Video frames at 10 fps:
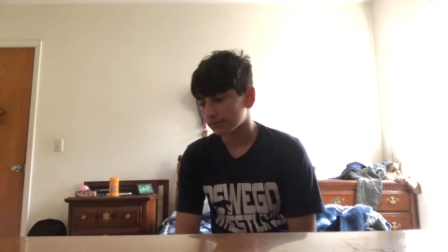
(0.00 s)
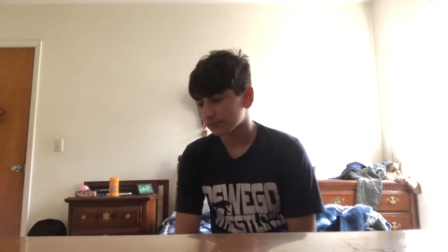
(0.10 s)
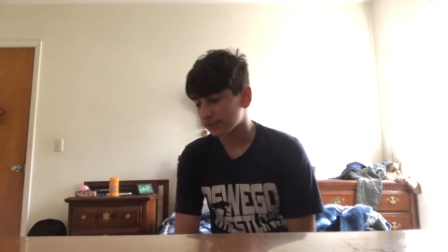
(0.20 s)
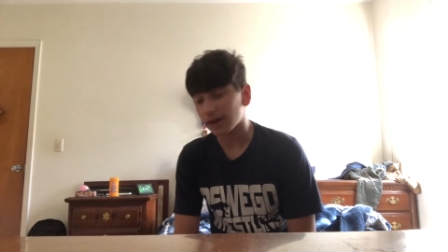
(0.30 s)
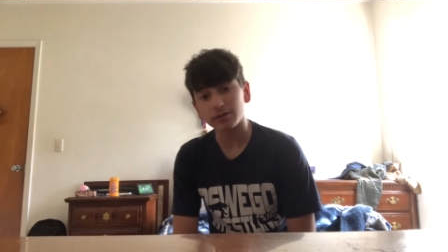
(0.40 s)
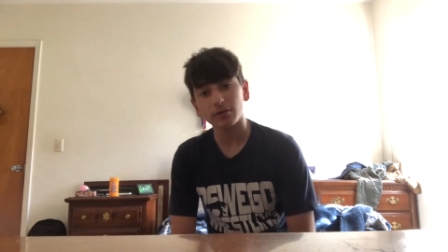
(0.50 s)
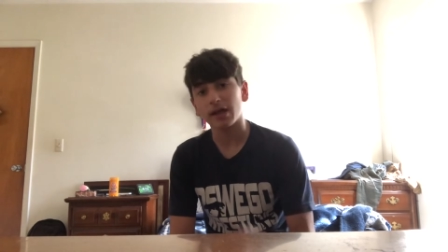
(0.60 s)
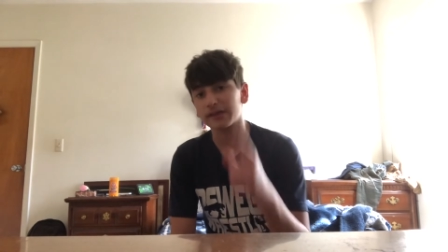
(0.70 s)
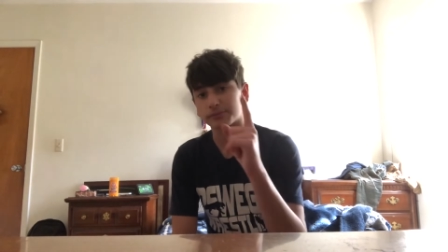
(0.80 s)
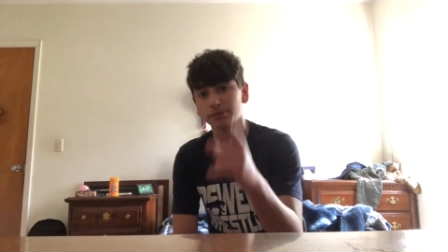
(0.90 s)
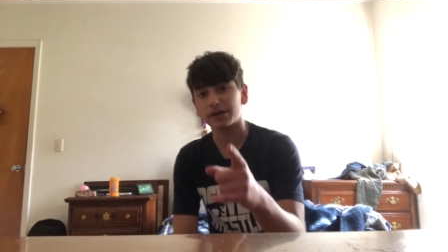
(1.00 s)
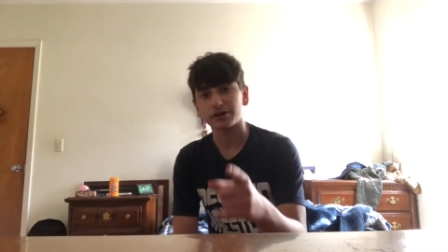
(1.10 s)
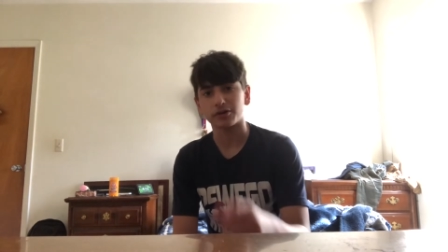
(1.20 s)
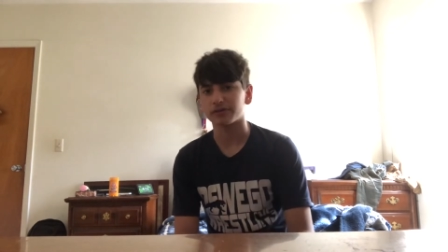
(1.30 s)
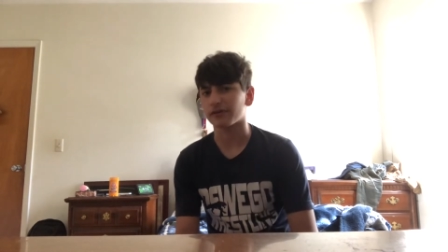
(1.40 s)
Tuttle has
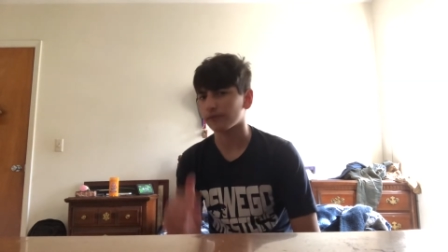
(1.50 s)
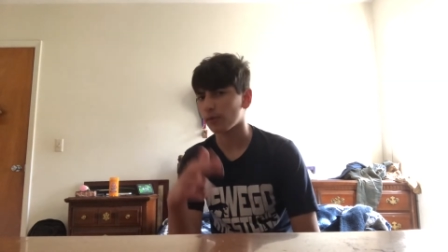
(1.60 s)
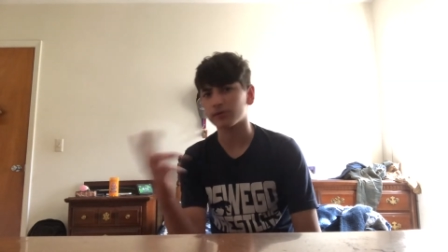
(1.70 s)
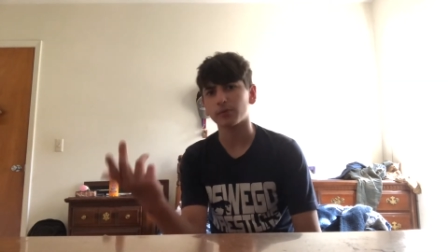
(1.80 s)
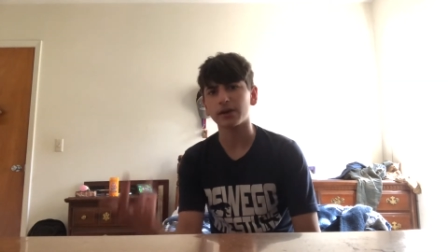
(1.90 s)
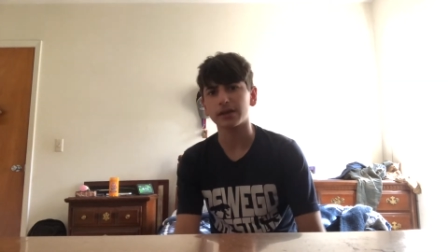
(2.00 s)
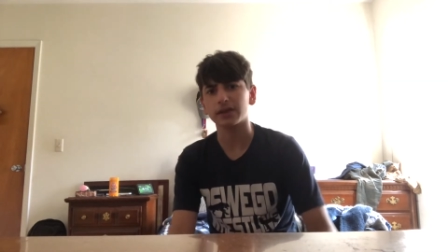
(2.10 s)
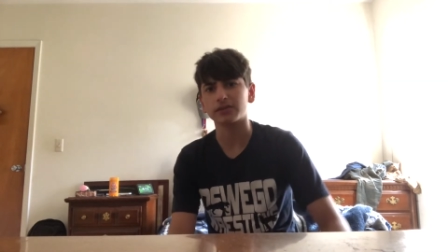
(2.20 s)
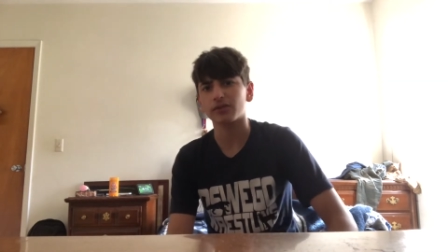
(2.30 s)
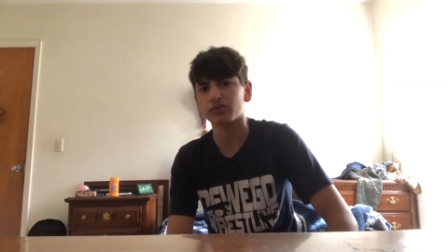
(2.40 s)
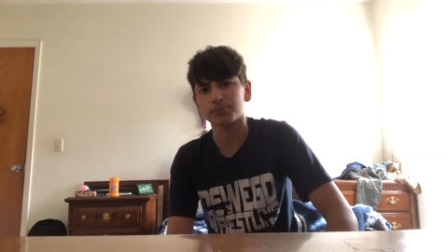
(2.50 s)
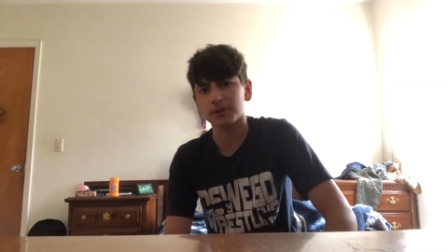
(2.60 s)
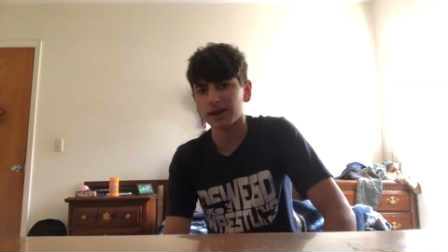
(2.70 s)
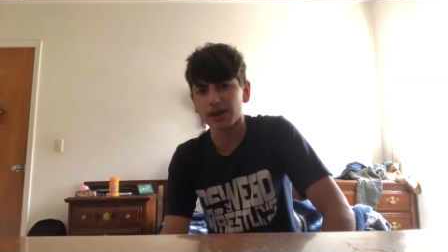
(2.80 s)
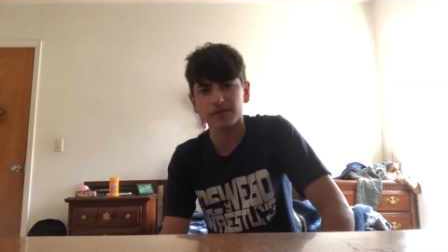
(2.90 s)
Predators. I've always wanted to get those, but I
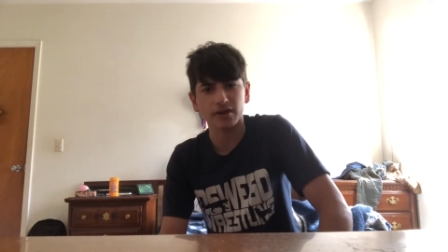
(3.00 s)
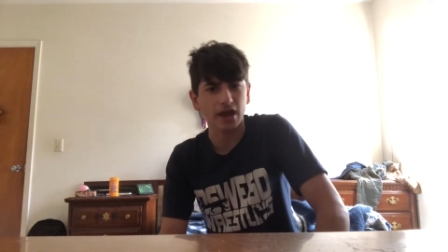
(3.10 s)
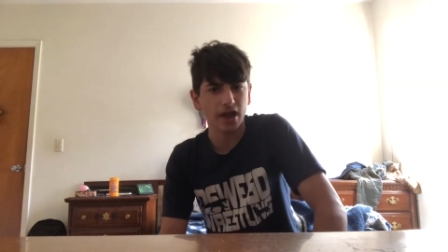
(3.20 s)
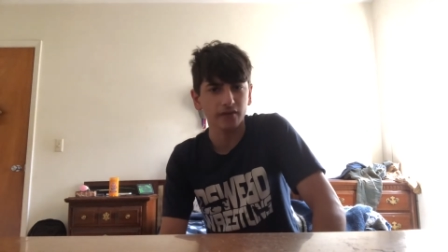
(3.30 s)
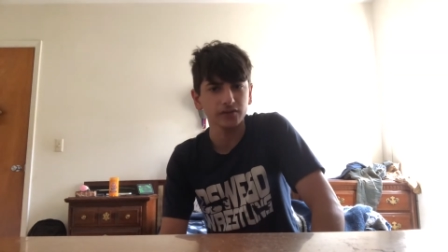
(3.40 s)
never have.